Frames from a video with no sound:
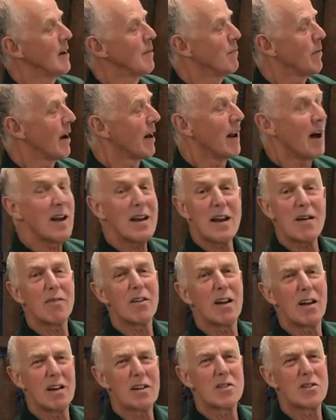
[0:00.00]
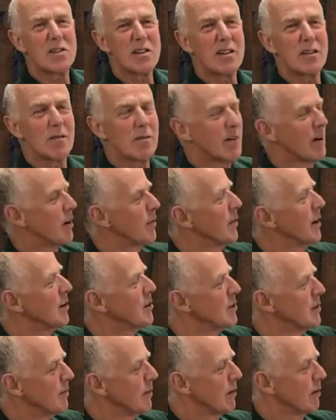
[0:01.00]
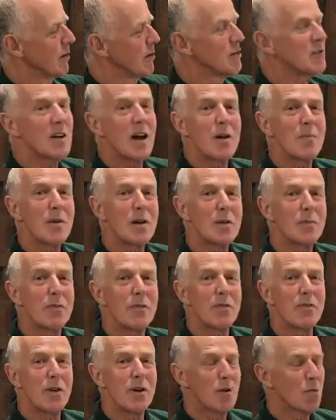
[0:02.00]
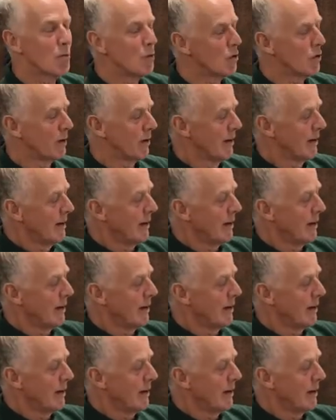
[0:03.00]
But I never liked steel very much, to be honest. I much prefer wood.